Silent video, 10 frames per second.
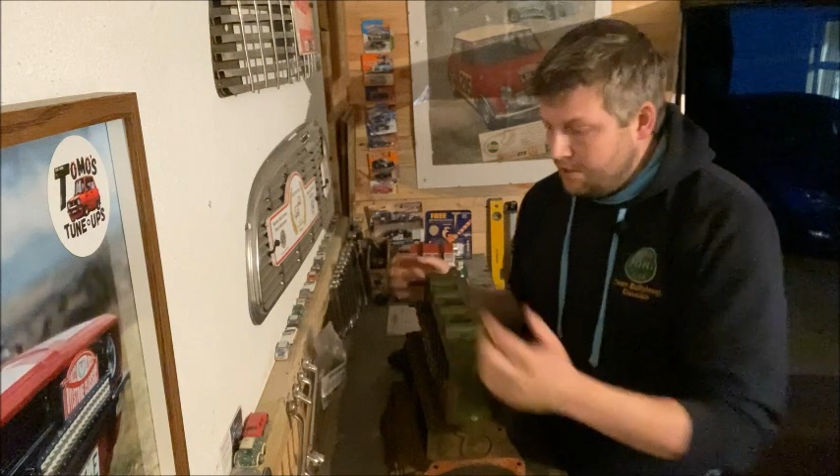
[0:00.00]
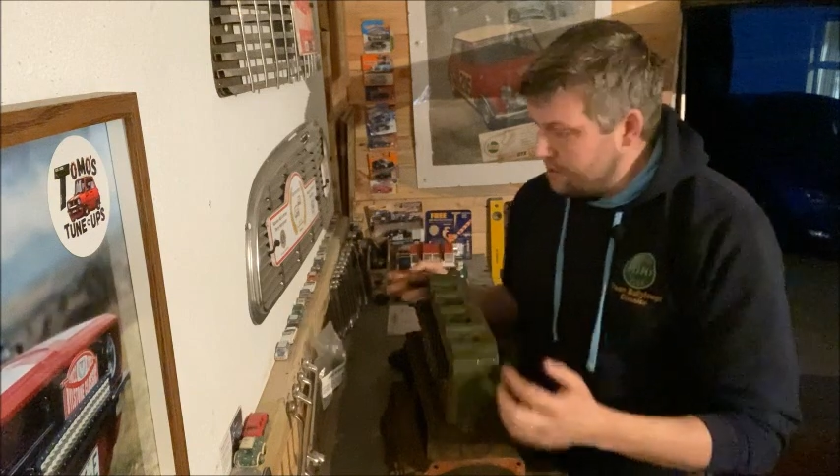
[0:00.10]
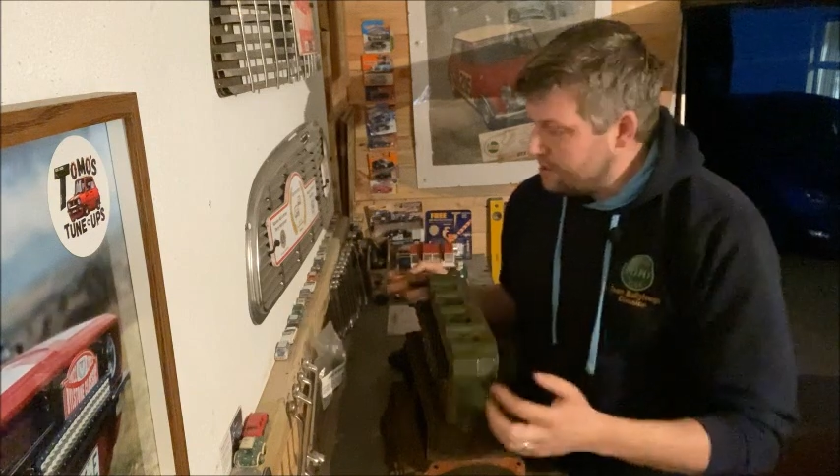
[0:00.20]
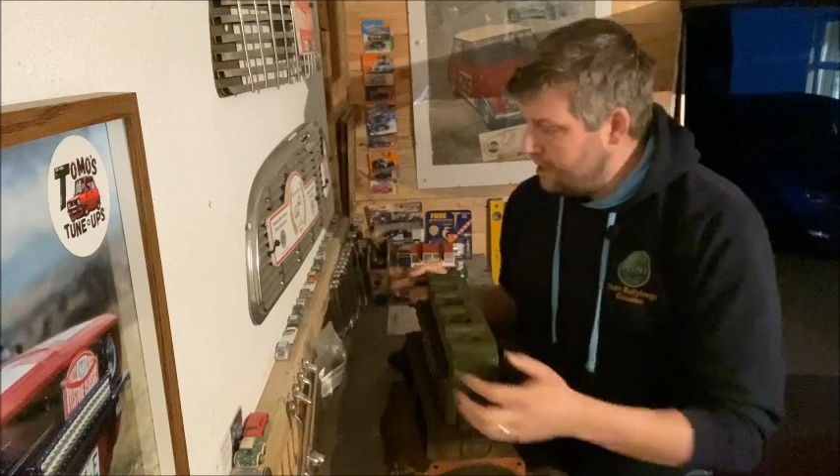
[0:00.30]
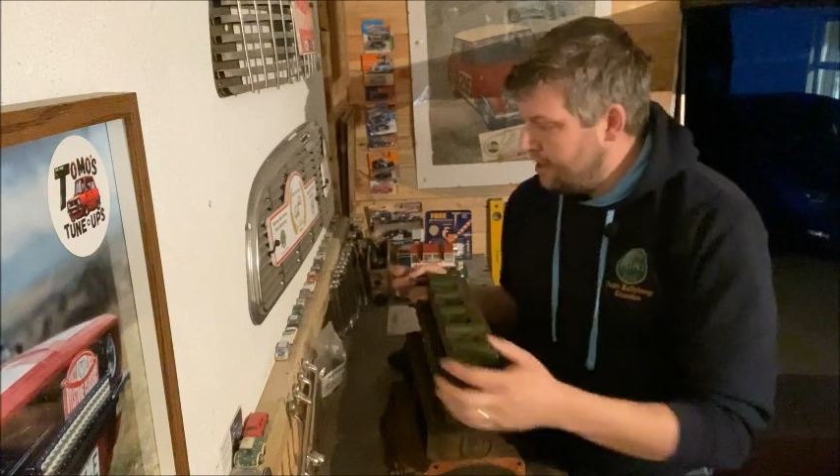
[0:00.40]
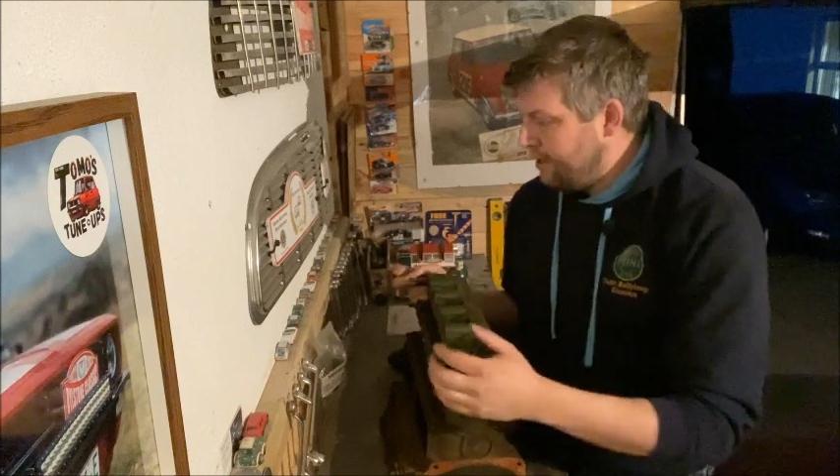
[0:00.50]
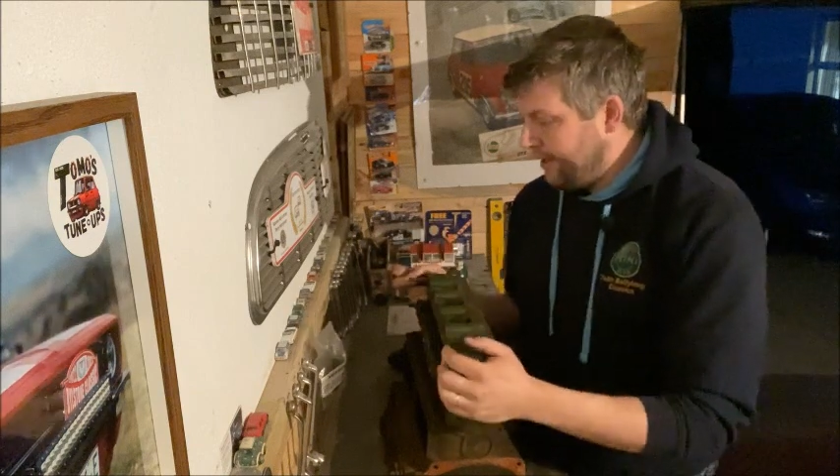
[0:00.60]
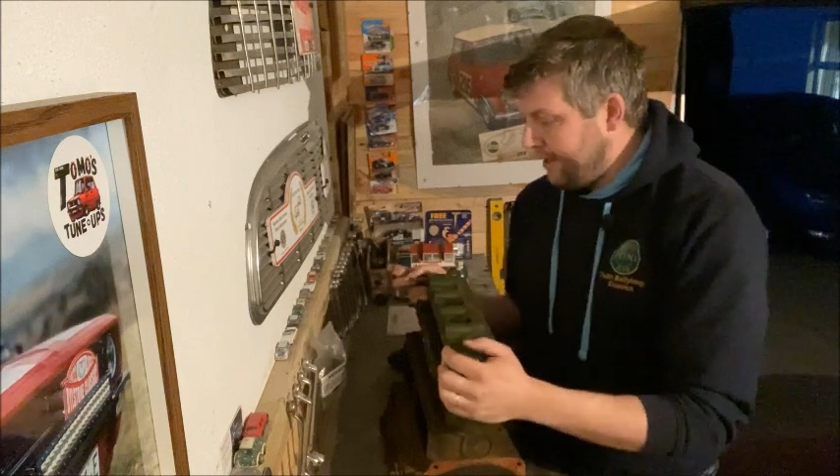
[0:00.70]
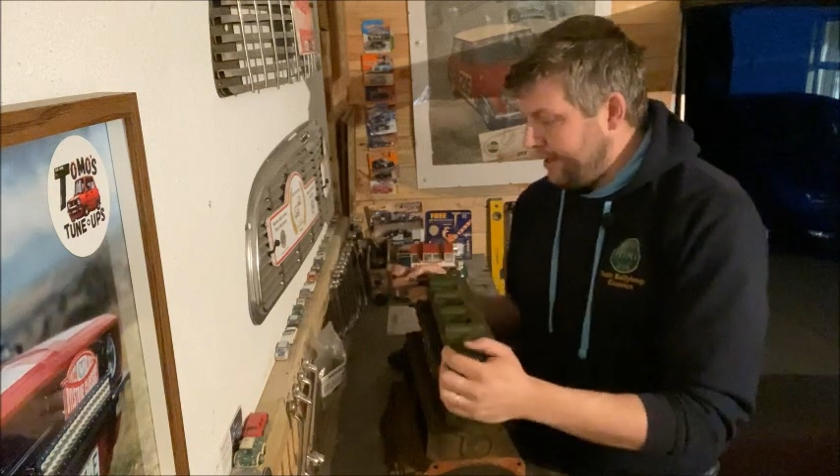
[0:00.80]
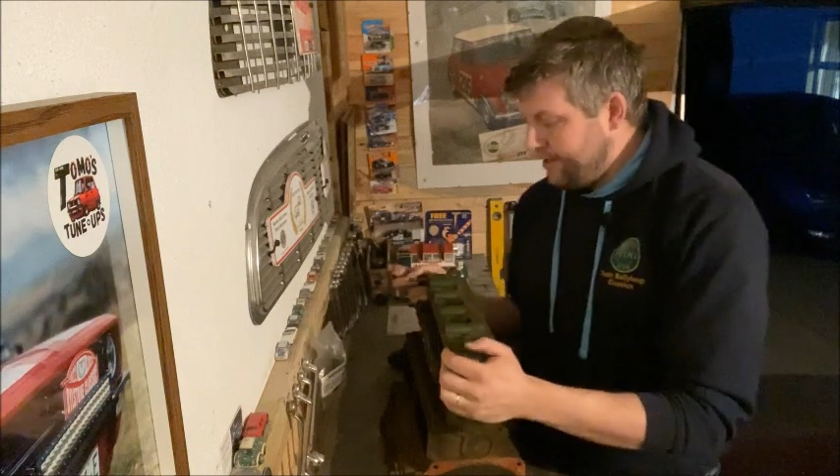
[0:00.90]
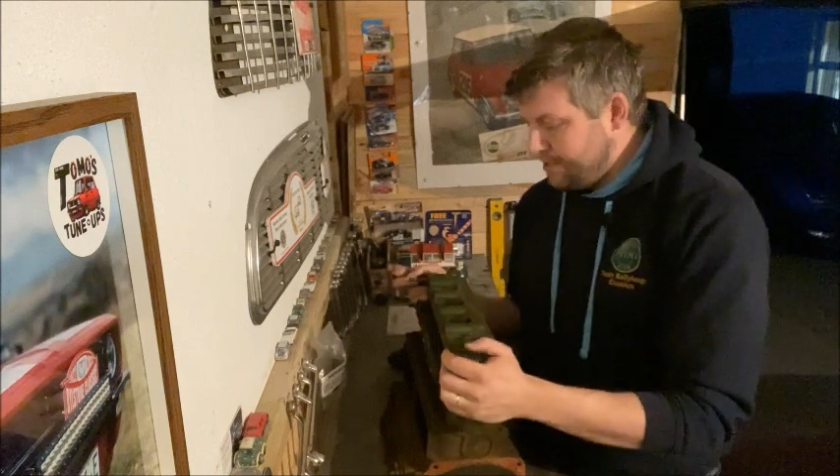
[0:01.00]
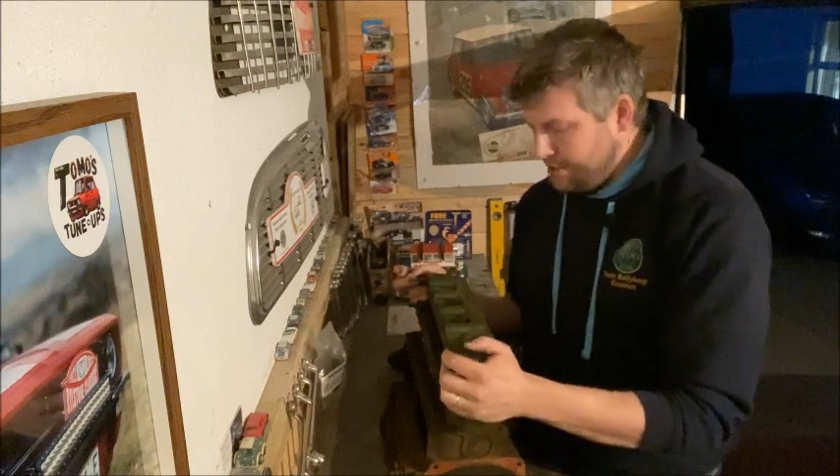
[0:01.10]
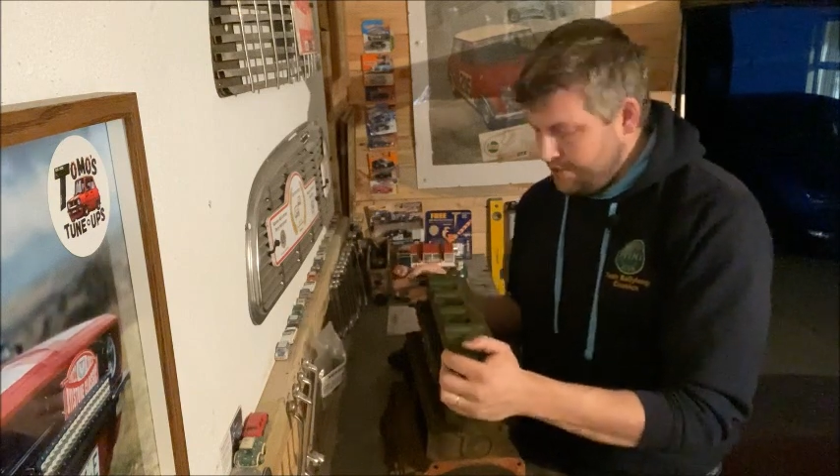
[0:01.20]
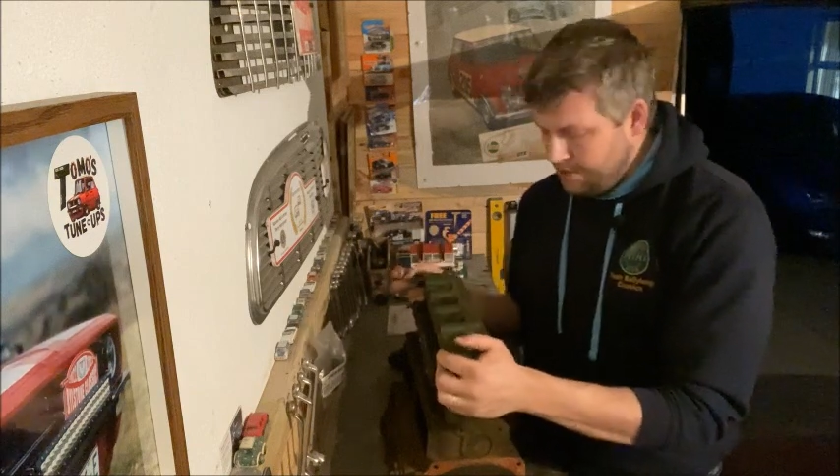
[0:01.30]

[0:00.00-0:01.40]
dust and dirt.